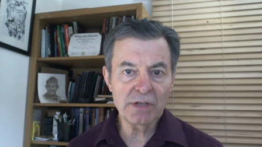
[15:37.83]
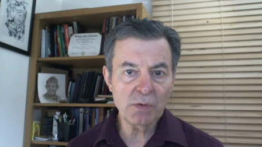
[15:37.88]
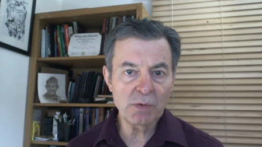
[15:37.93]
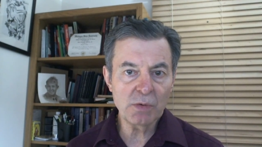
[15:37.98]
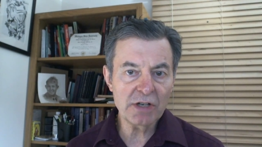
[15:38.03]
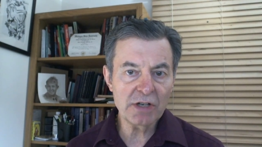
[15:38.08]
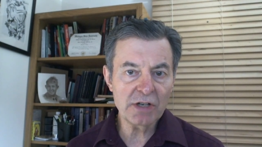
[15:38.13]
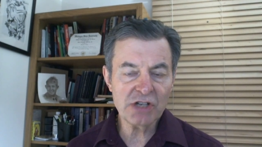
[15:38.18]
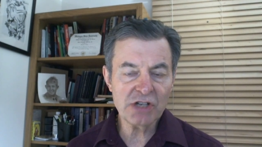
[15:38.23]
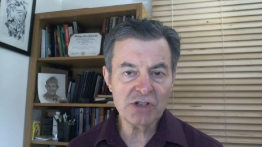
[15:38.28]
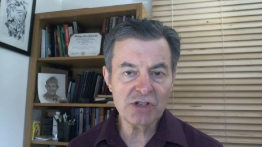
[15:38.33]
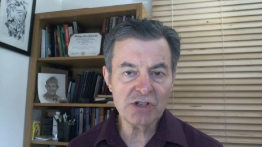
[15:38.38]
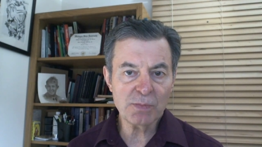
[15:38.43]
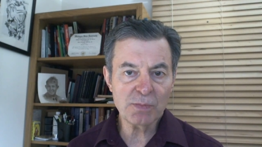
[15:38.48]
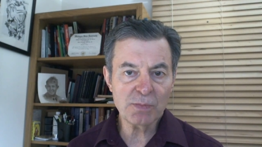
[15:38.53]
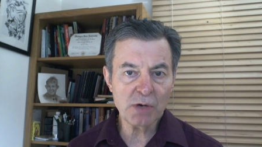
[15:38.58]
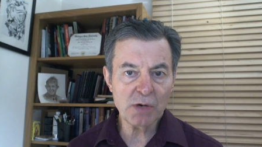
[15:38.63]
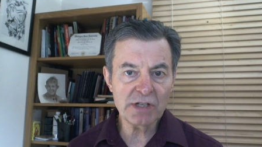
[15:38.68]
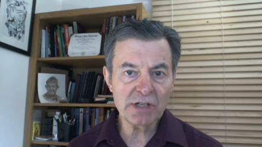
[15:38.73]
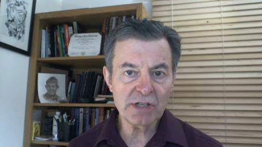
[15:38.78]
you want to change your
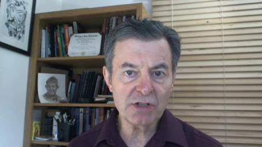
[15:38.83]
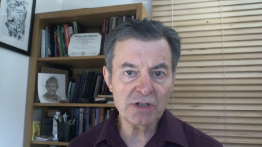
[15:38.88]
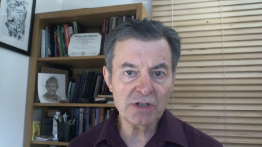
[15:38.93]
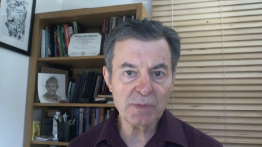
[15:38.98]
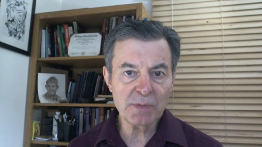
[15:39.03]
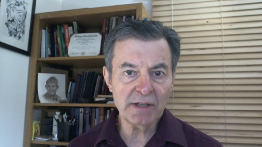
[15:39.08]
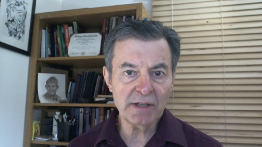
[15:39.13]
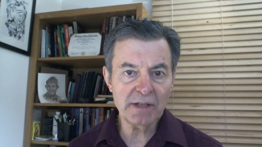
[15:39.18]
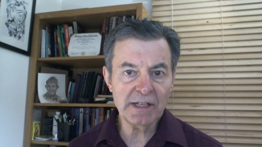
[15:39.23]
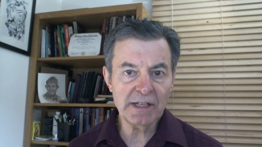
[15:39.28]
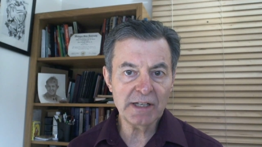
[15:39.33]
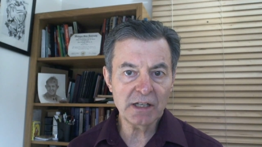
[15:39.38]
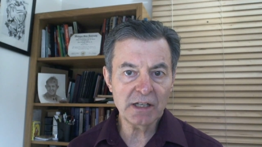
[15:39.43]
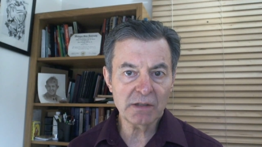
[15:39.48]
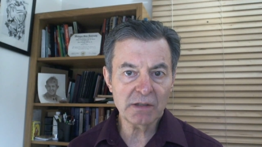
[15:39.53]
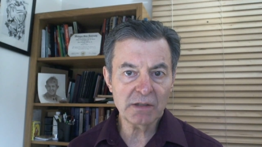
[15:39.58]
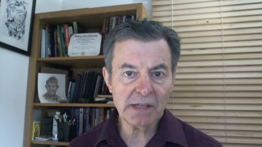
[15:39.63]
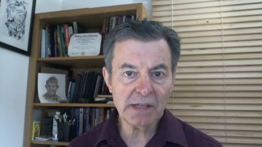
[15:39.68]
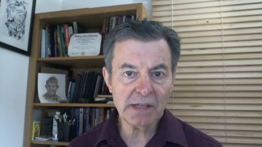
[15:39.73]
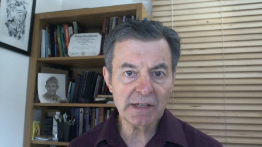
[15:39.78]
protein to spirulina and
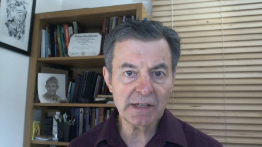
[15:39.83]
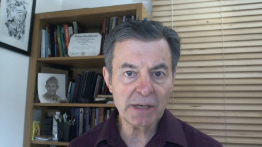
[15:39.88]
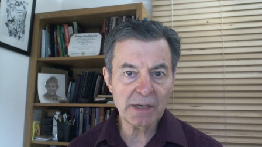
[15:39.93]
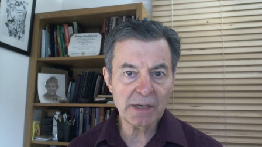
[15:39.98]
chlorella.